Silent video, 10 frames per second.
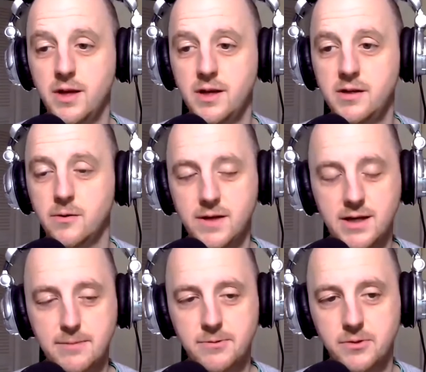they don't. They
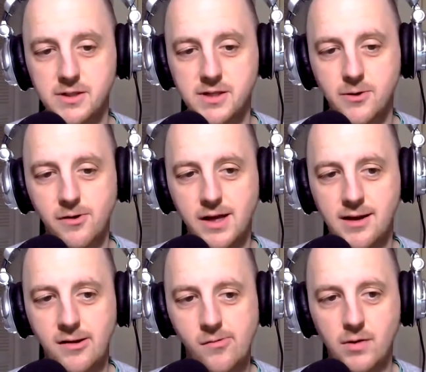absolutely don't.
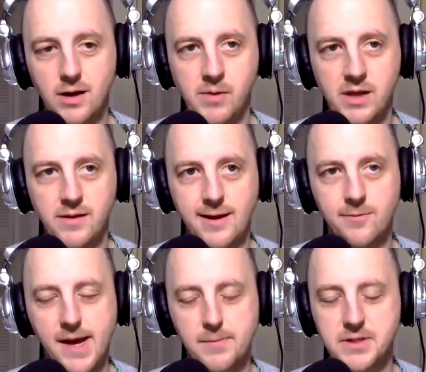And I mean, like
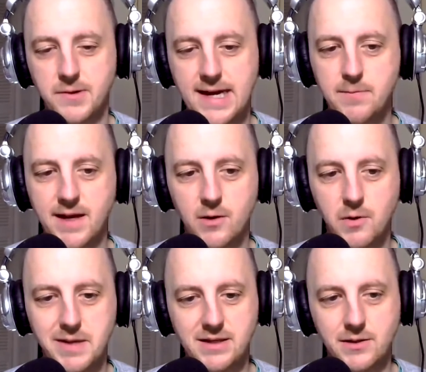the episode 9 panel,
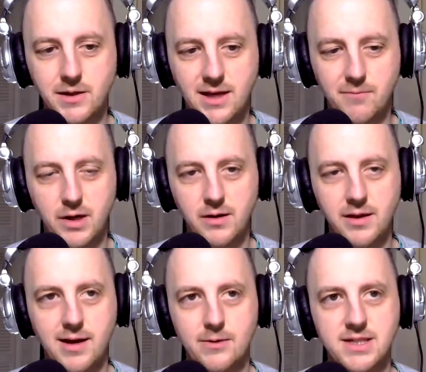they have
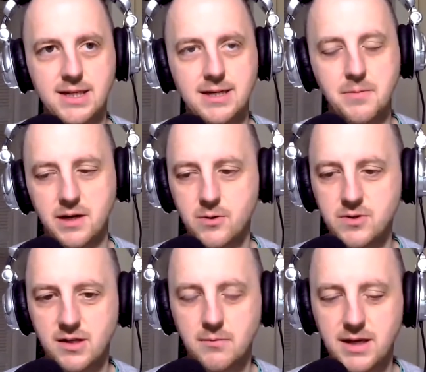barely announced anybody
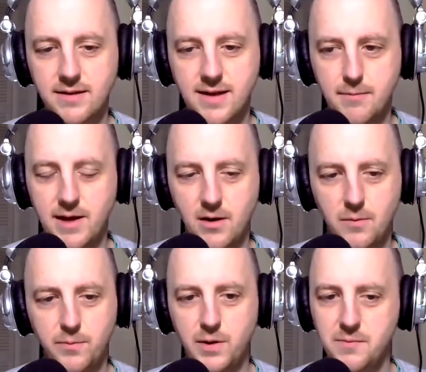who's going to be on that panel.
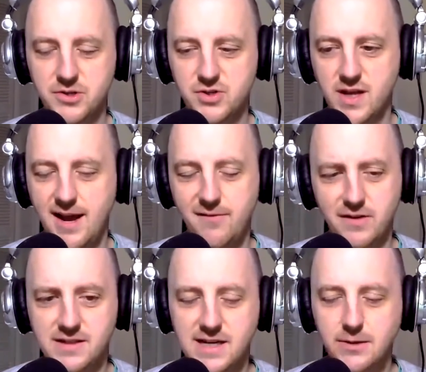Pretty much they
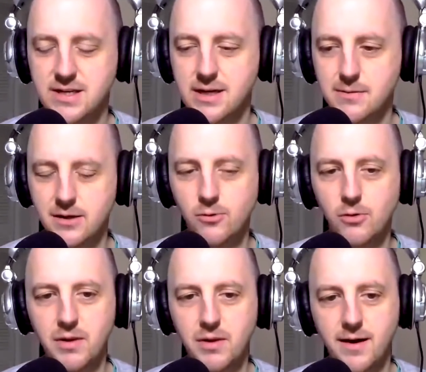haven't announced anybody who
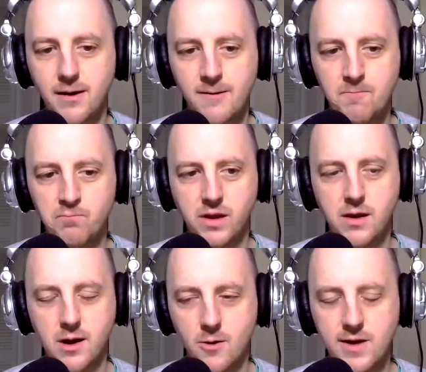will be there,
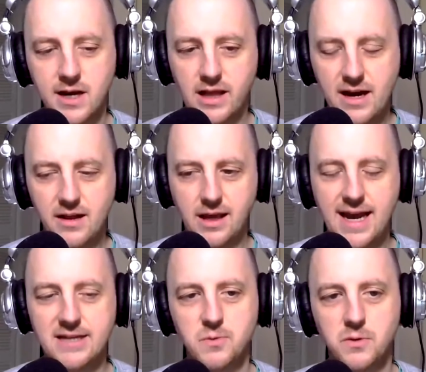you know, and a lot of the
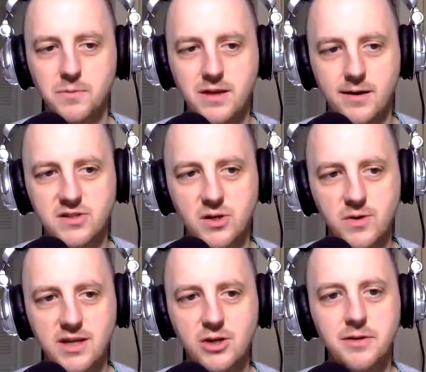cast will be there. So
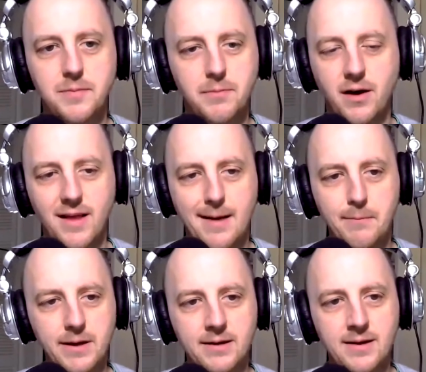he could be part of that.
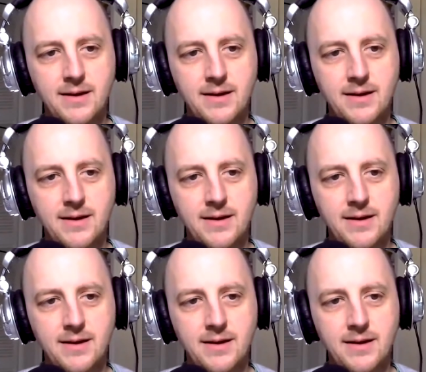But